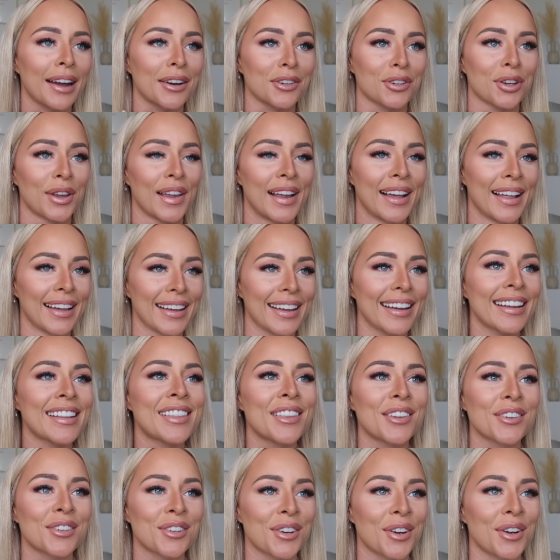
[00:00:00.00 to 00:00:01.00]
actually like
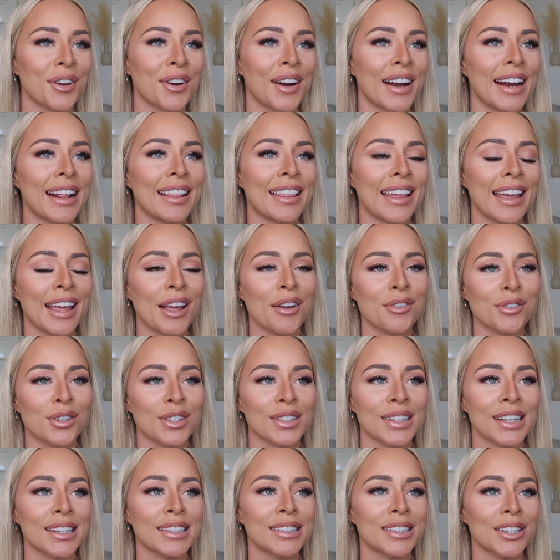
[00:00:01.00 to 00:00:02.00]
in the shoot or anything, it was
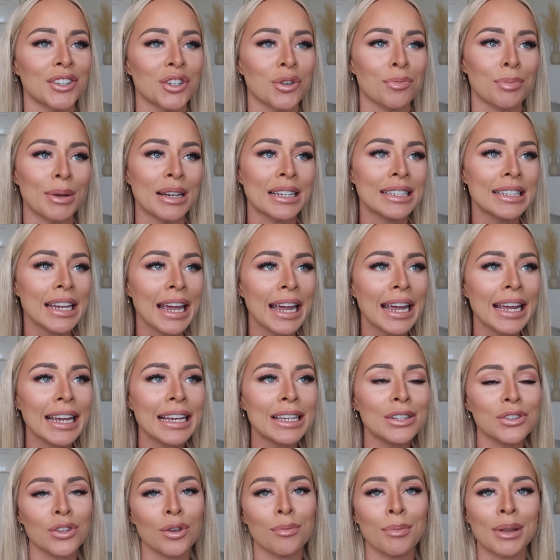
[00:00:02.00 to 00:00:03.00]
just like such a big
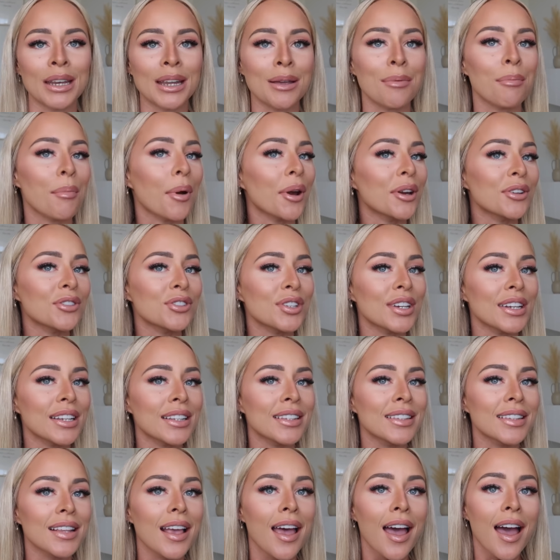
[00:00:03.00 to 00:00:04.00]
day, so many
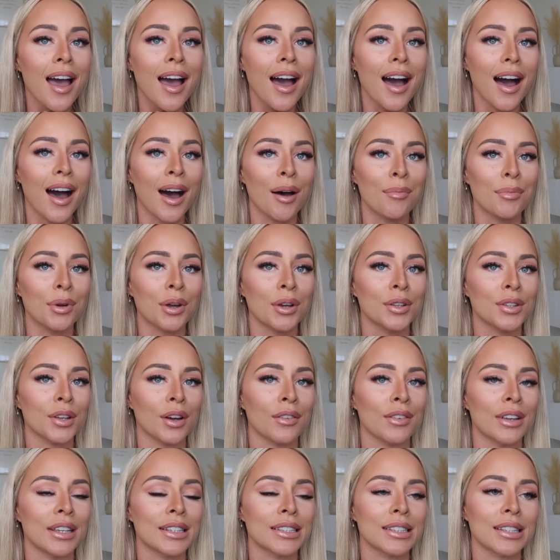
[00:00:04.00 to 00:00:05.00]
emotions um, because
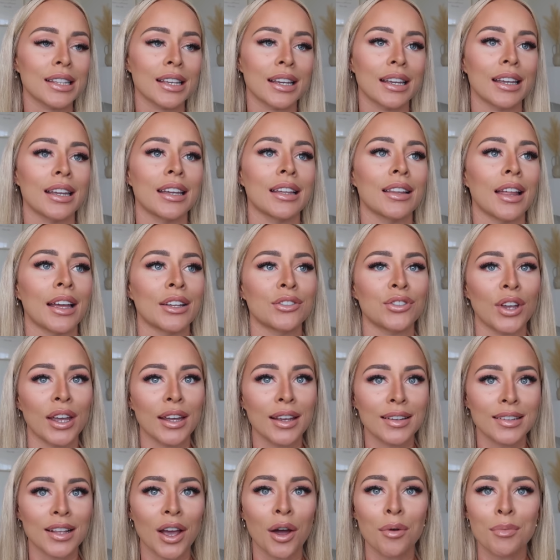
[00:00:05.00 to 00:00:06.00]
obviously like
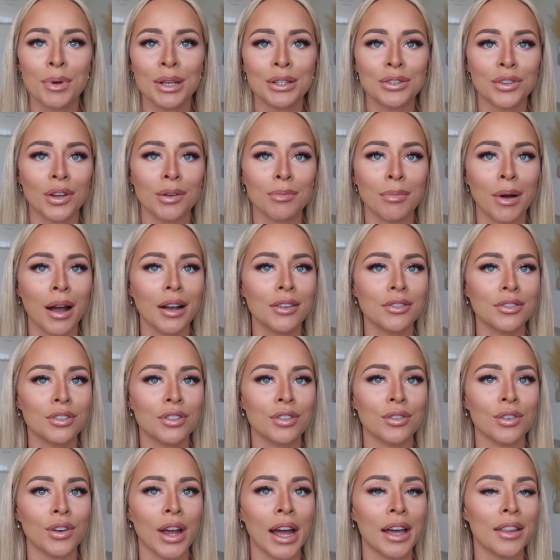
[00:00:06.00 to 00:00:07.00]
Jake has helped me so much
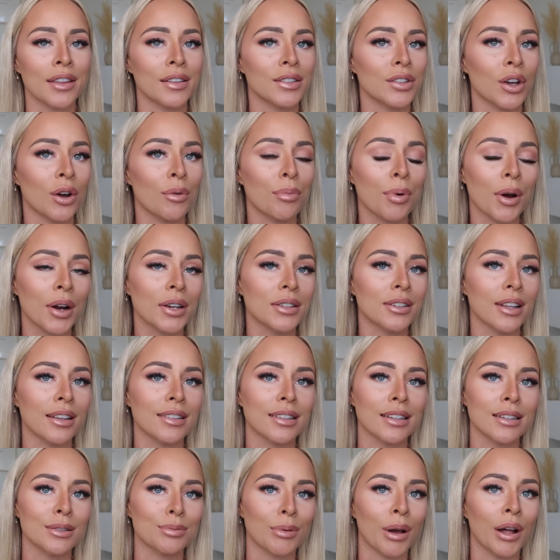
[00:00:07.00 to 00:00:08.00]
throughout this whole
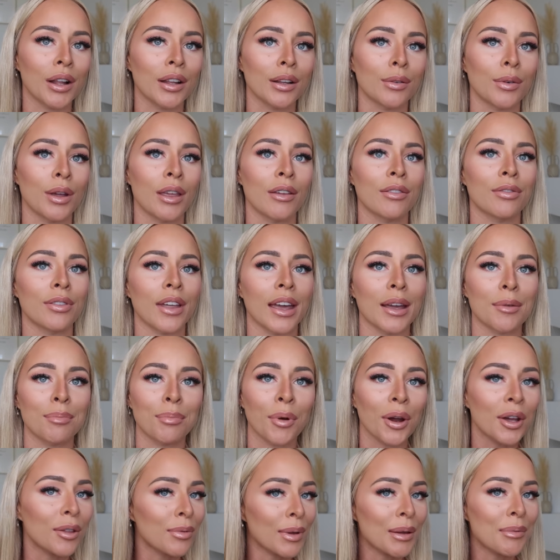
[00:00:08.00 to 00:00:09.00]
process as well and we've like
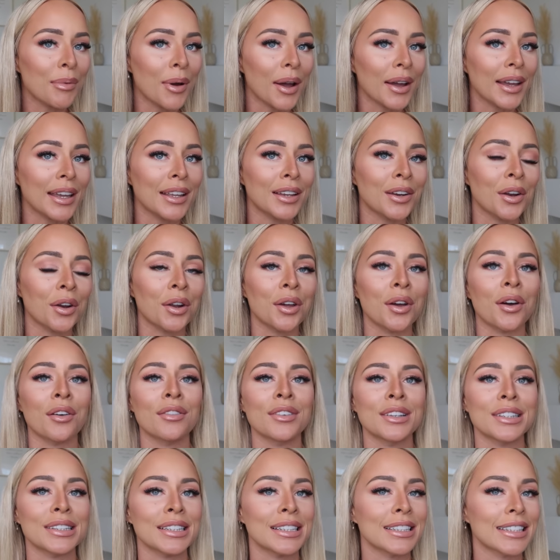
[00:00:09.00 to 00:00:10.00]
both been working on it
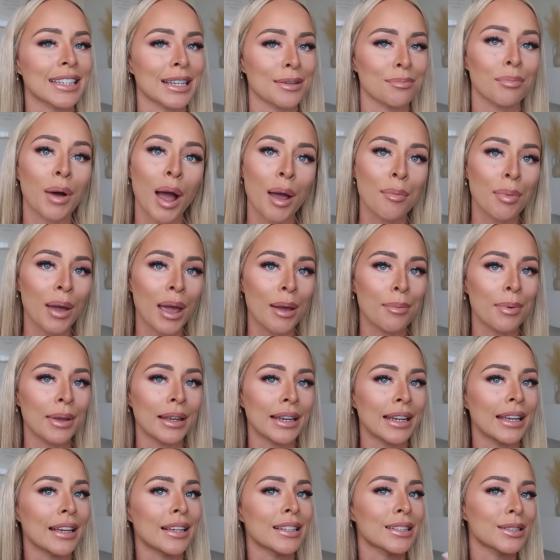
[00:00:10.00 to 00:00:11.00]
obviously it's like my baby
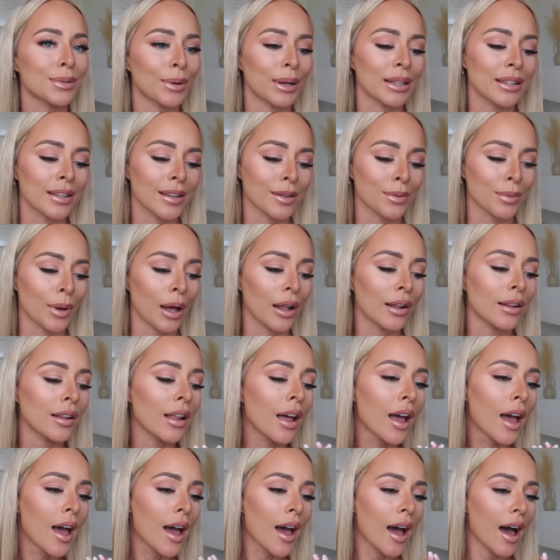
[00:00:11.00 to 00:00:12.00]
and he has sweats as well
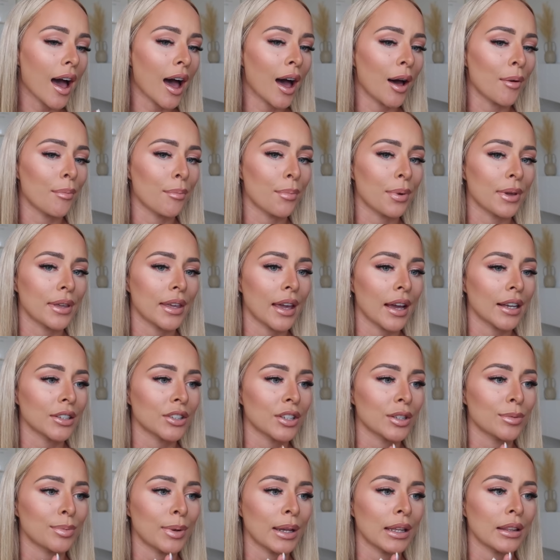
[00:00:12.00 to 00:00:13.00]
um, but yeah it's
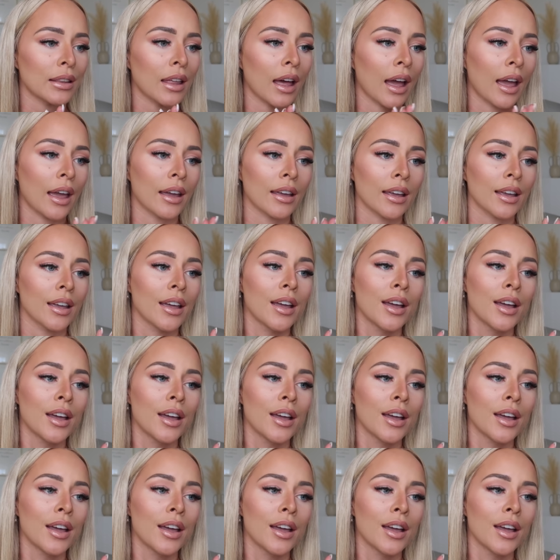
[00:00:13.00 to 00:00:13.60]
just been like